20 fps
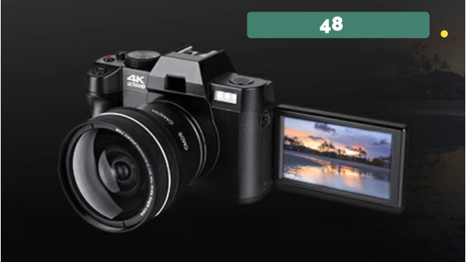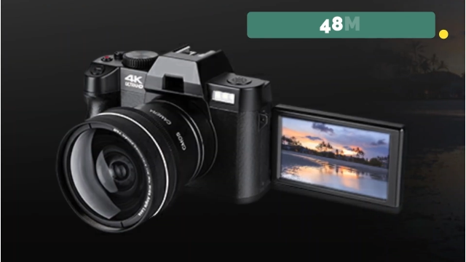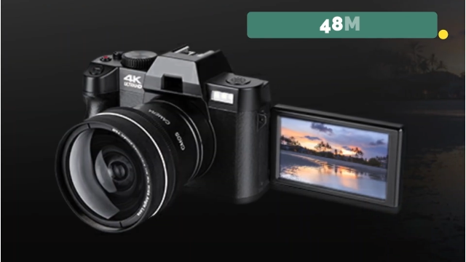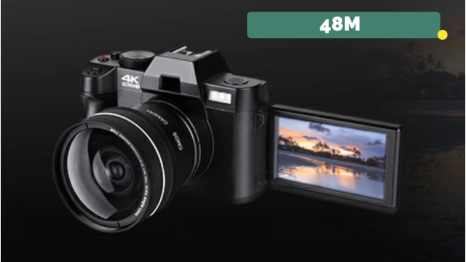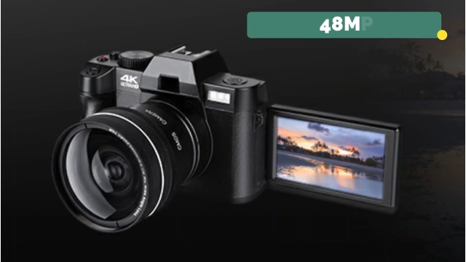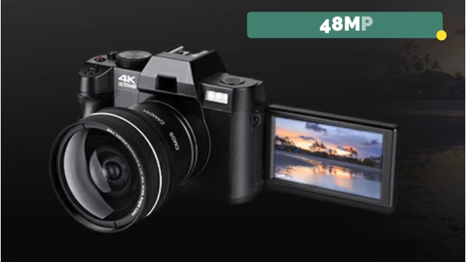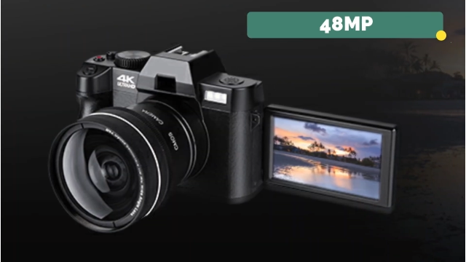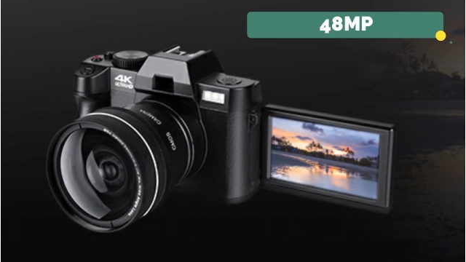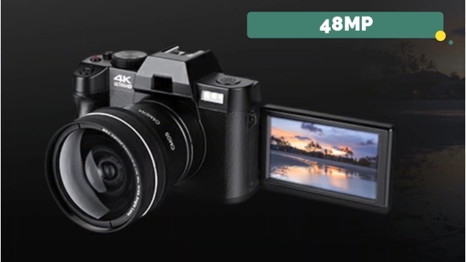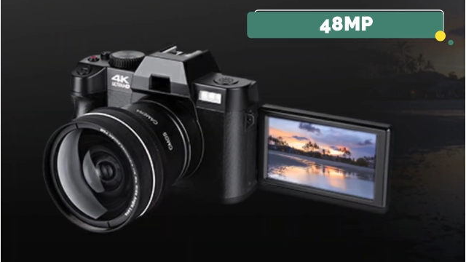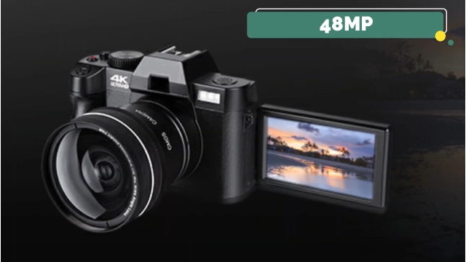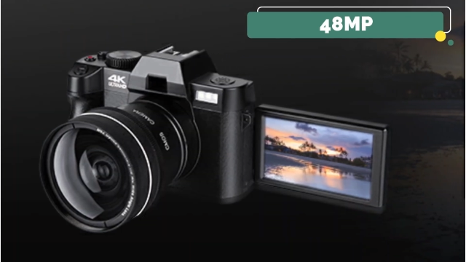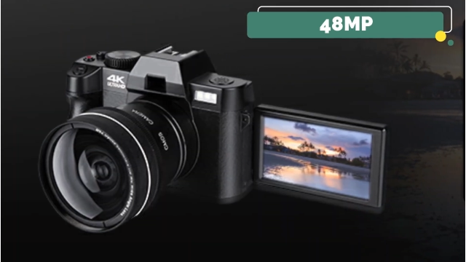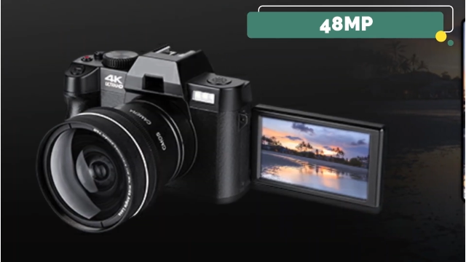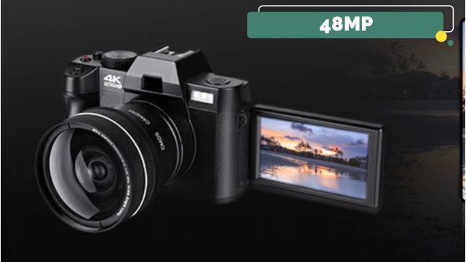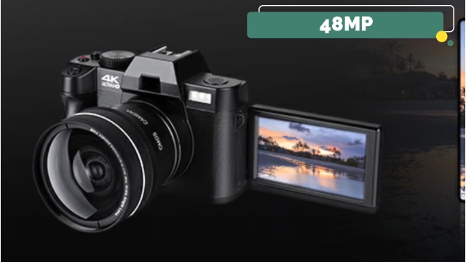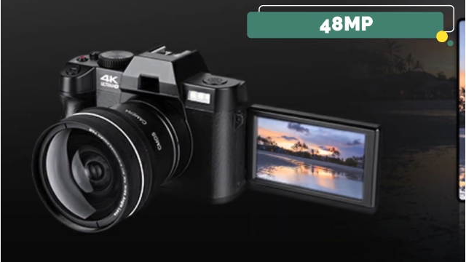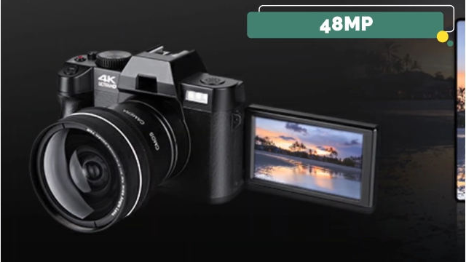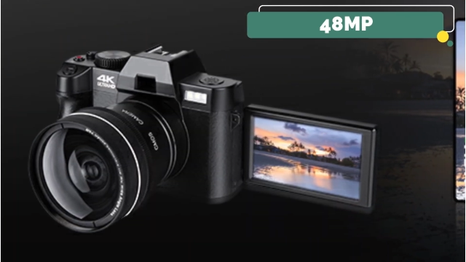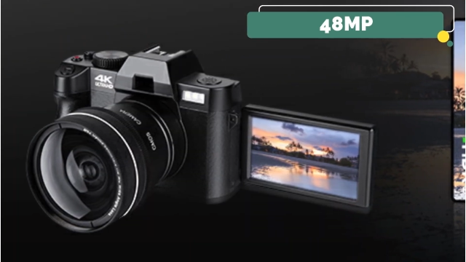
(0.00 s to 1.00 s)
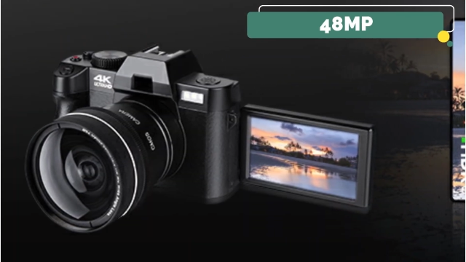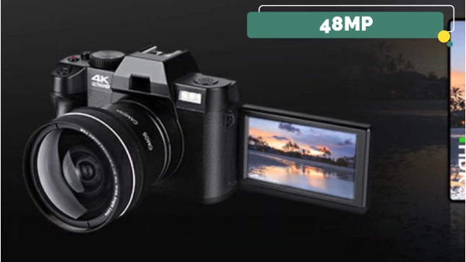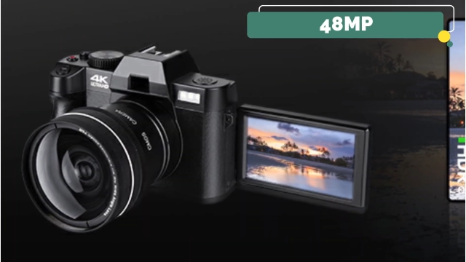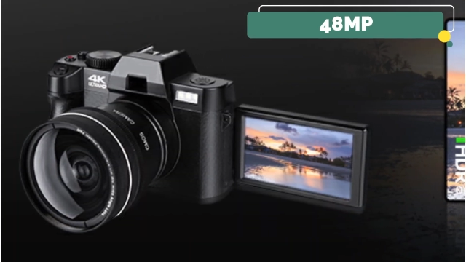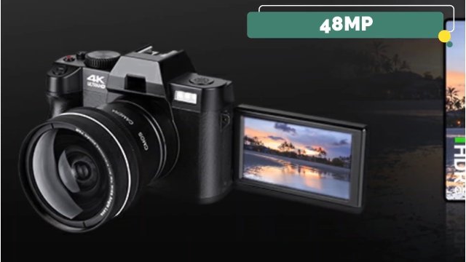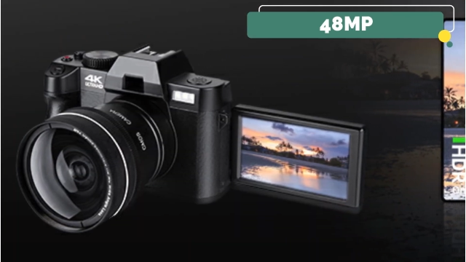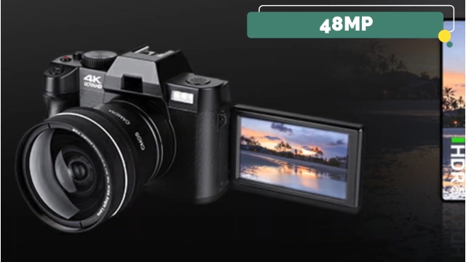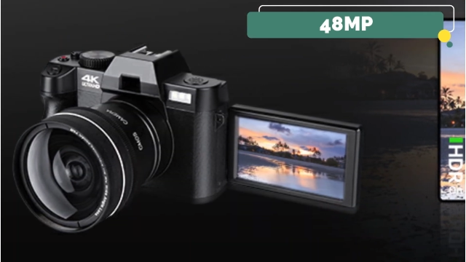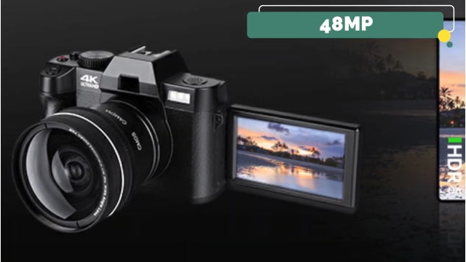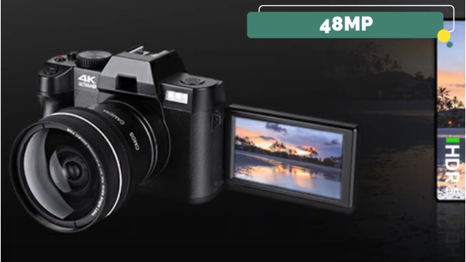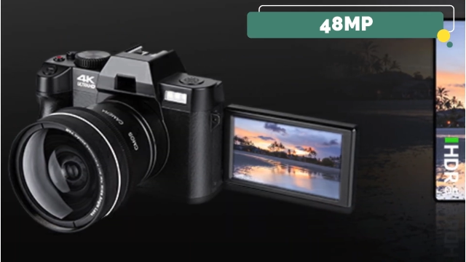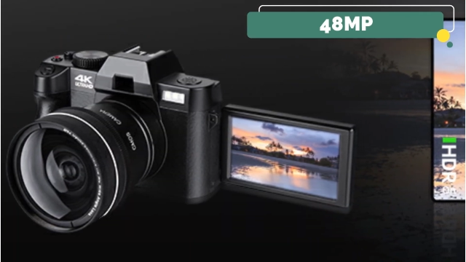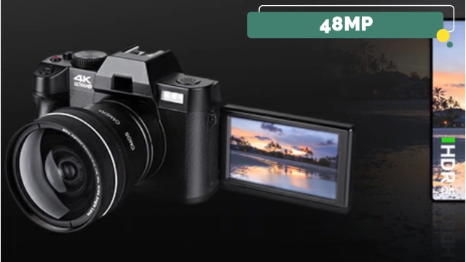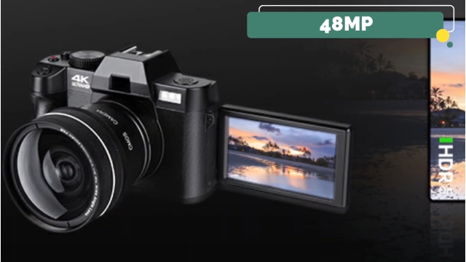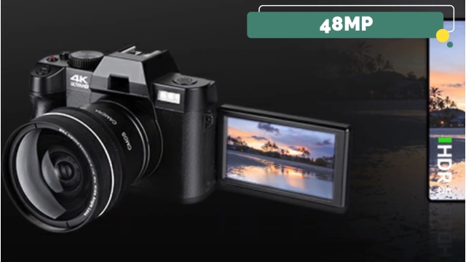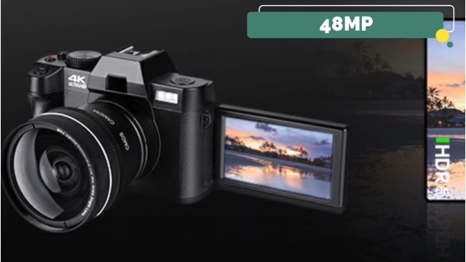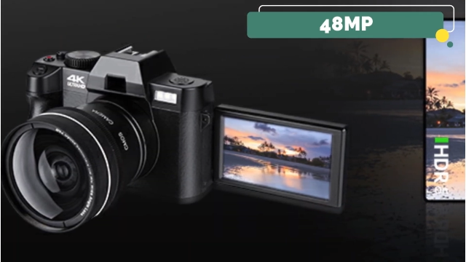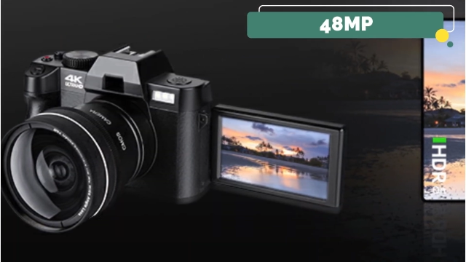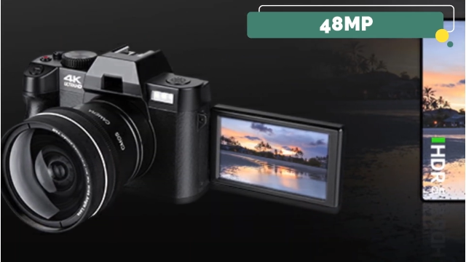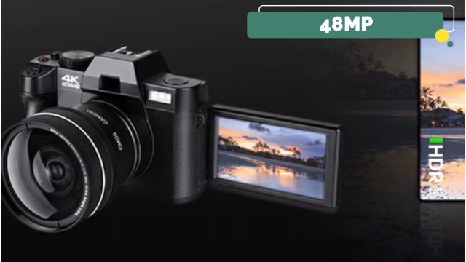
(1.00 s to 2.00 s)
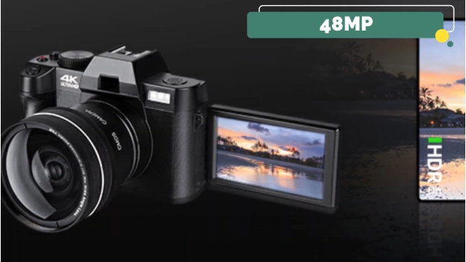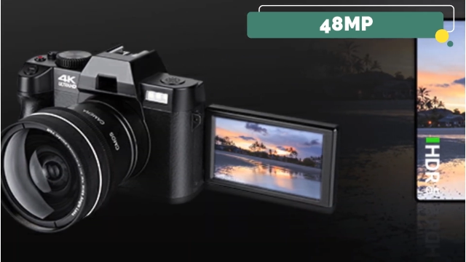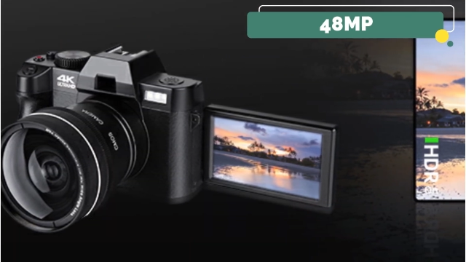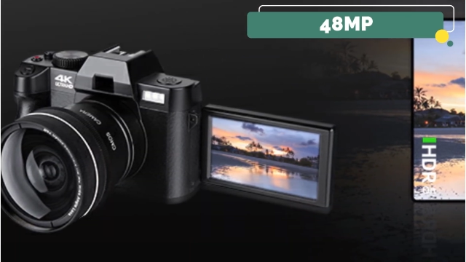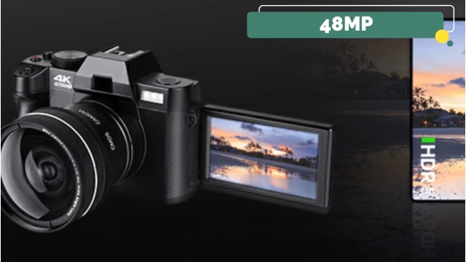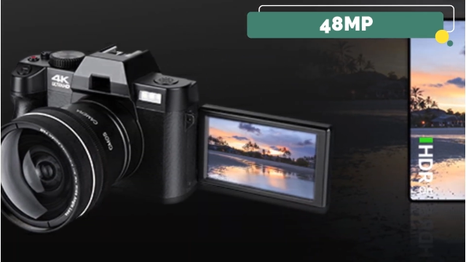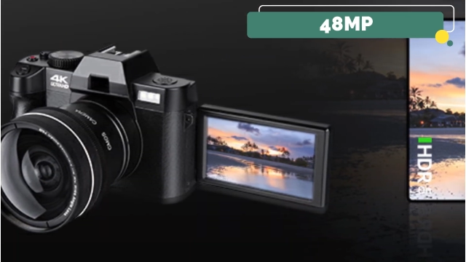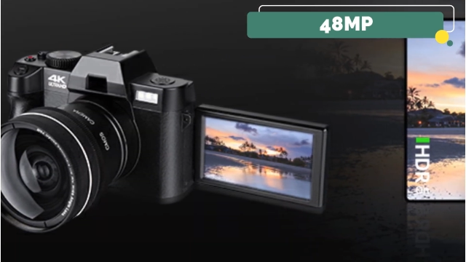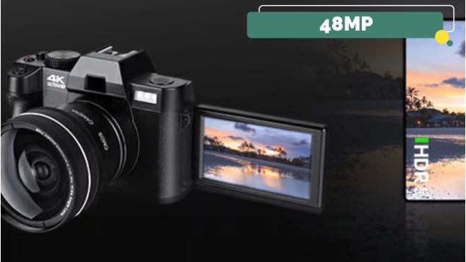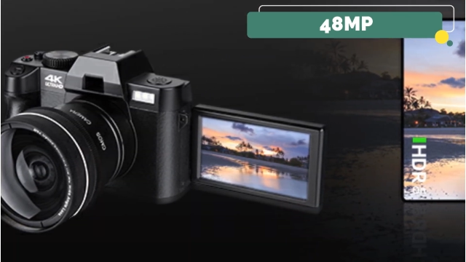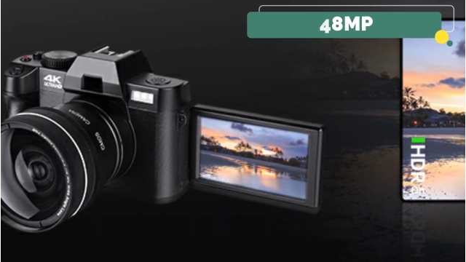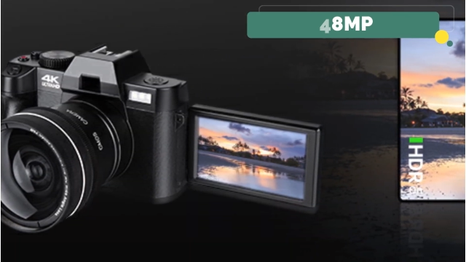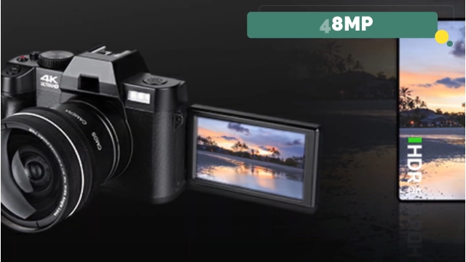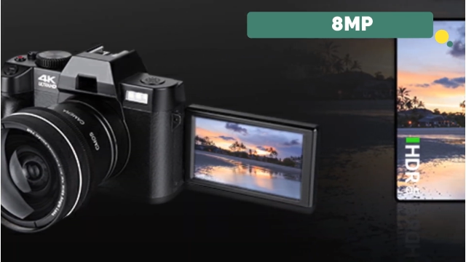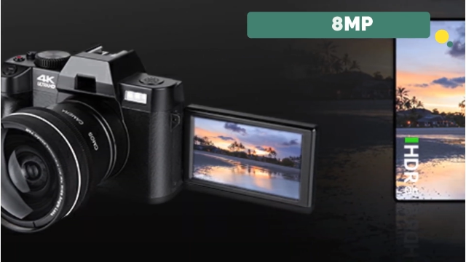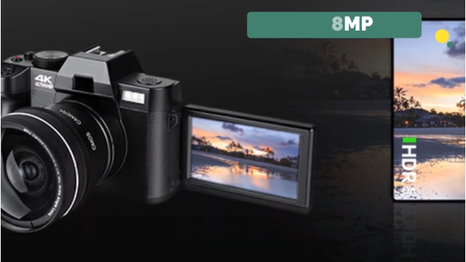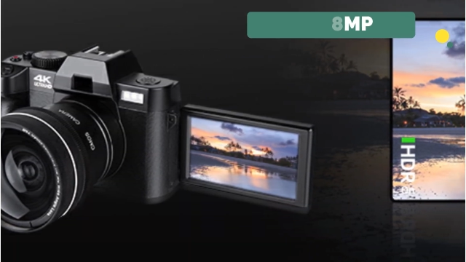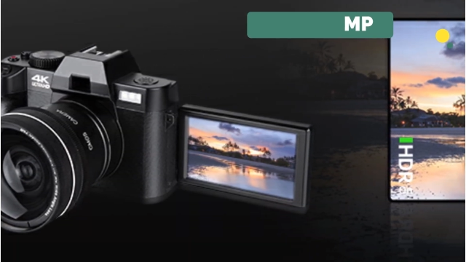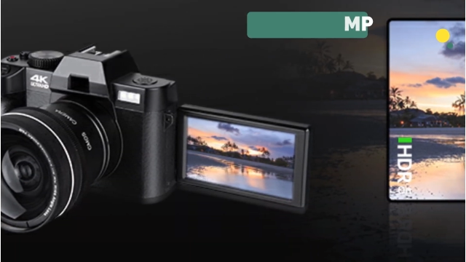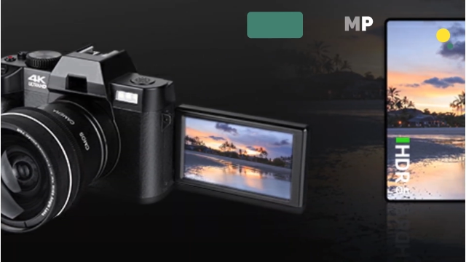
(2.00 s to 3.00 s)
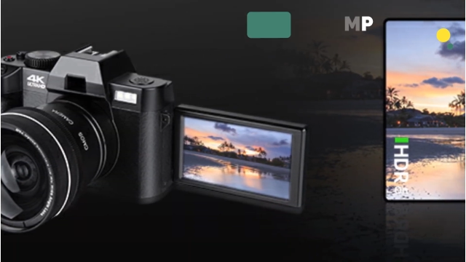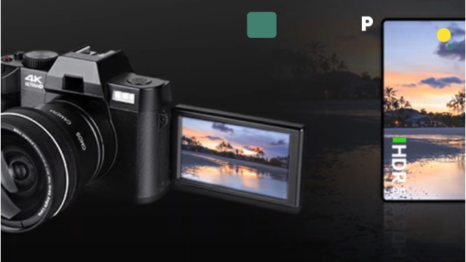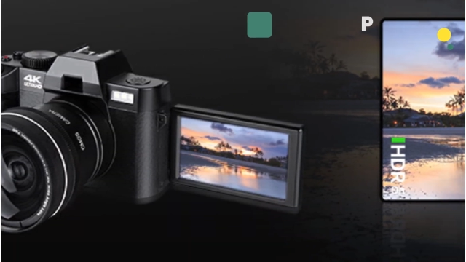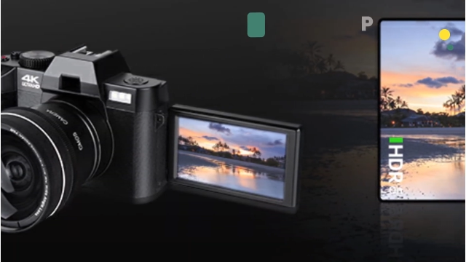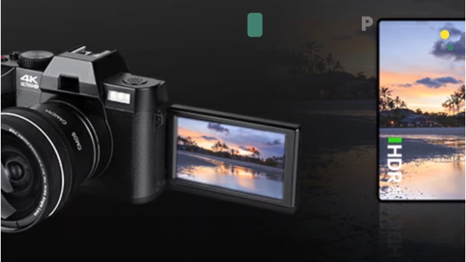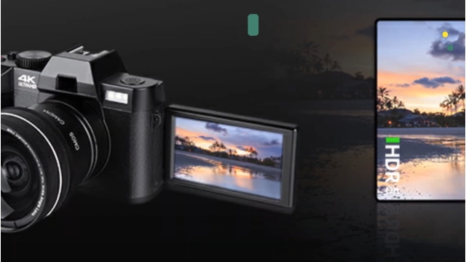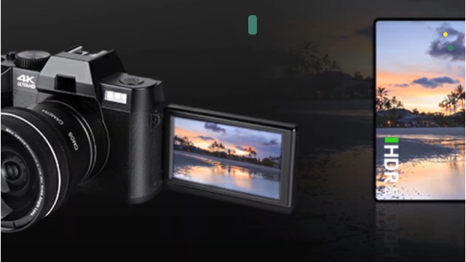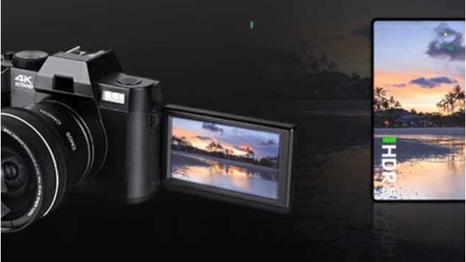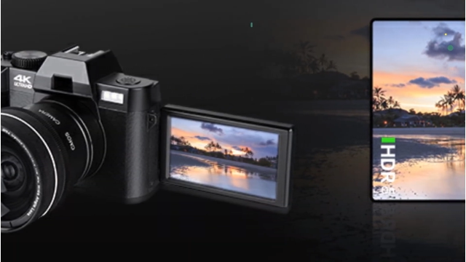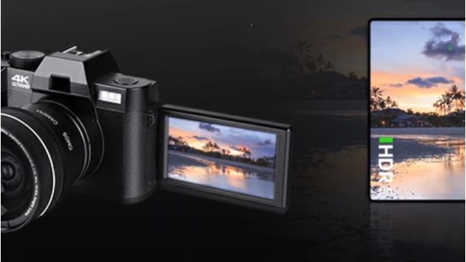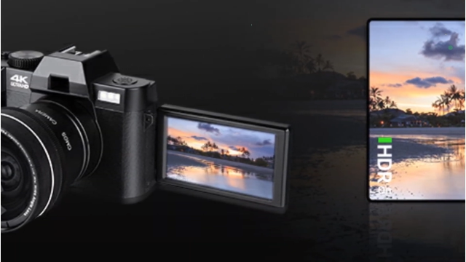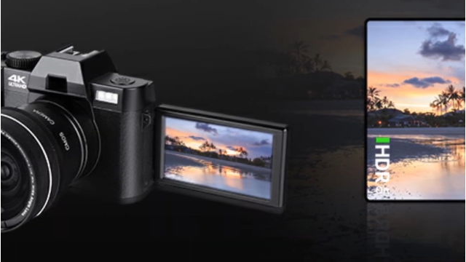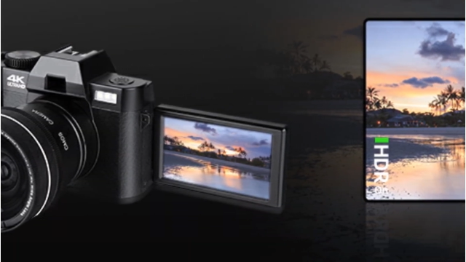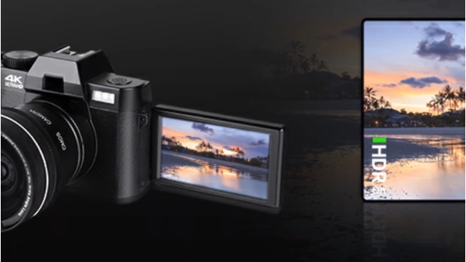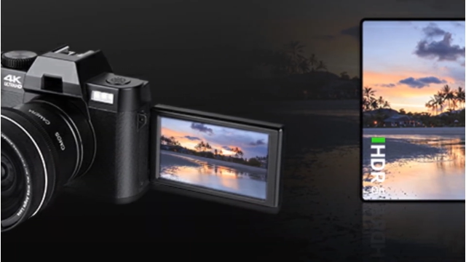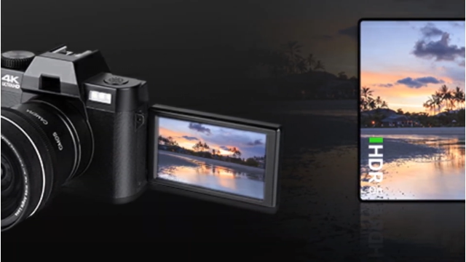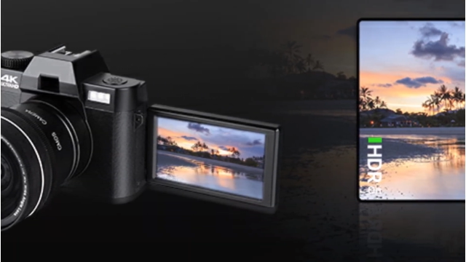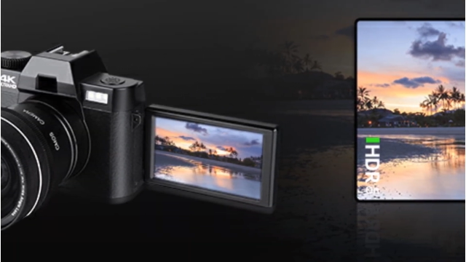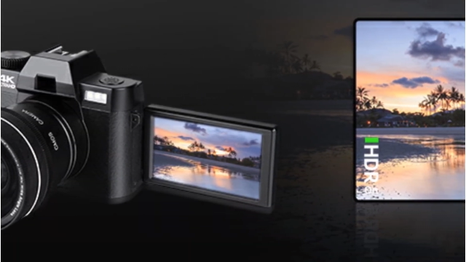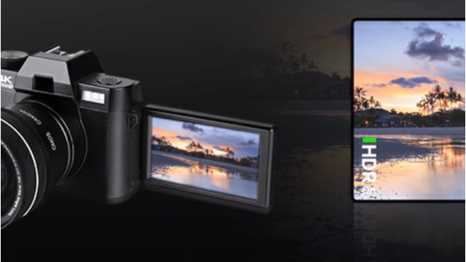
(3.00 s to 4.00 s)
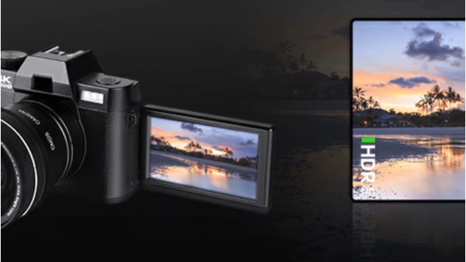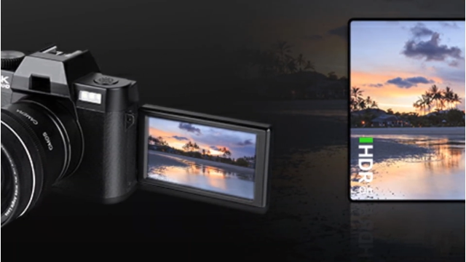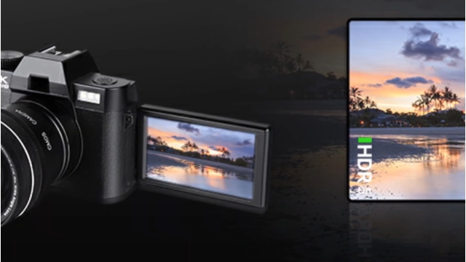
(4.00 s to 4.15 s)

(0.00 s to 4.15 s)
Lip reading: (no speaker visible)